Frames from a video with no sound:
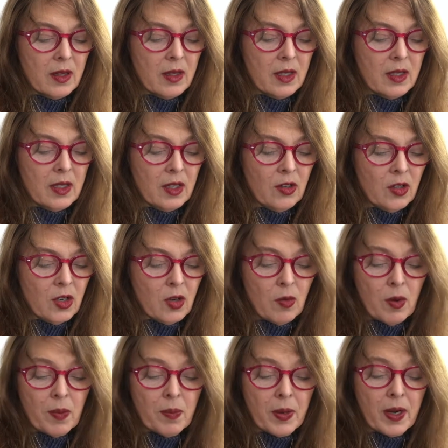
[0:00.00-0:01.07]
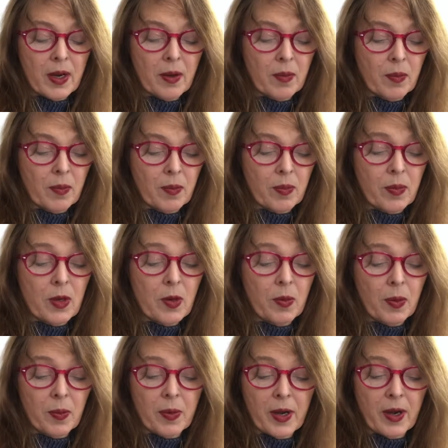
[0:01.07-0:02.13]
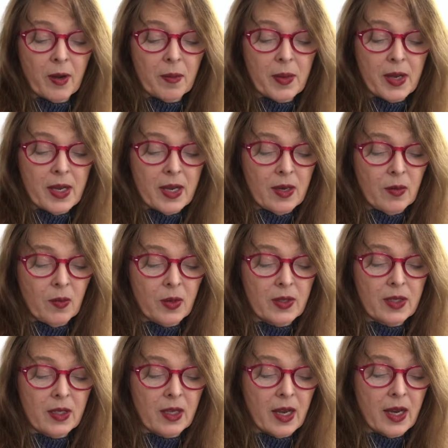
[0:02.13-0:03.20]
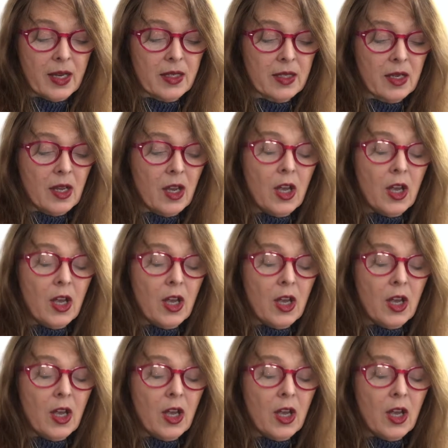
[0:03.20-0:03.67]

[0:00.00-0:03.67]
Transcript: The dinner you prepare be eaten with delight.